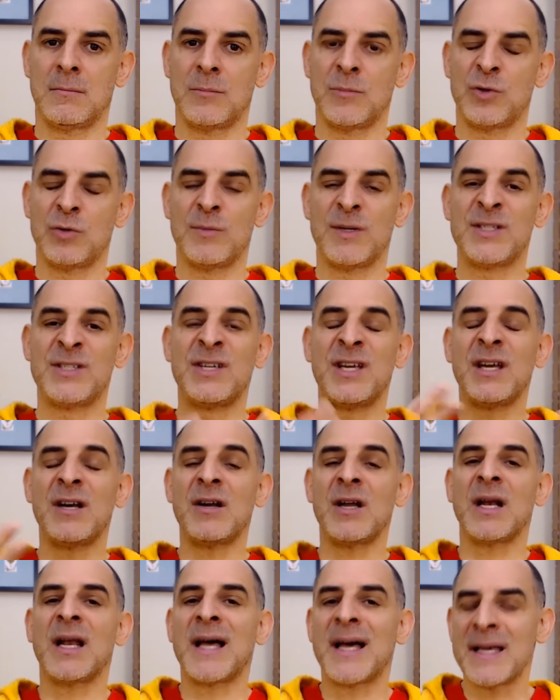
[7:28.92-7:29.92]
to
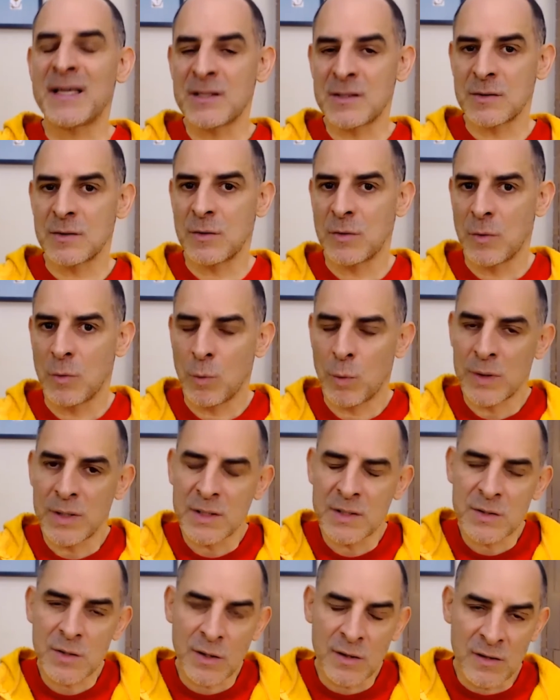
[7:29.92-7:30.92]
materialize what they
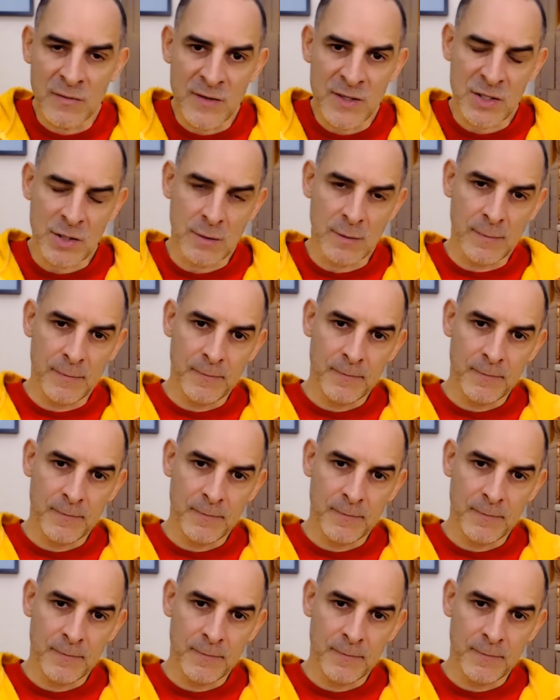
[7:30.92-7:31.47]
saw in the vision.